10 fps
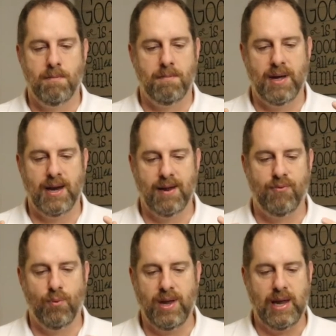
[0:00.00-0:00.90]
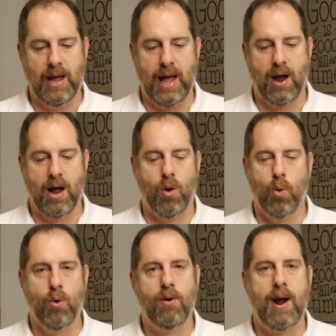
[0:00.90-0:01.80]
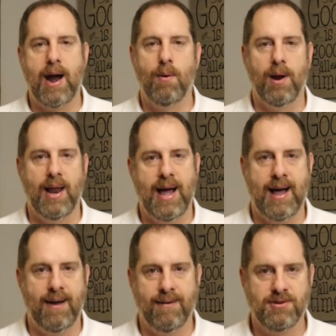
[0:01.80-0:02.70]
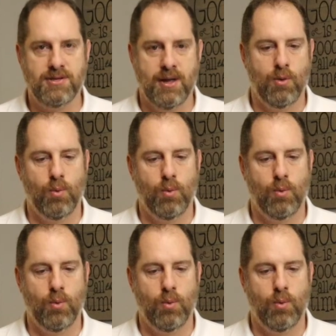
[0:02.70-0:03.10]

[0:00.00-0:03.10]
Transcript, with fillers: But if we order our lives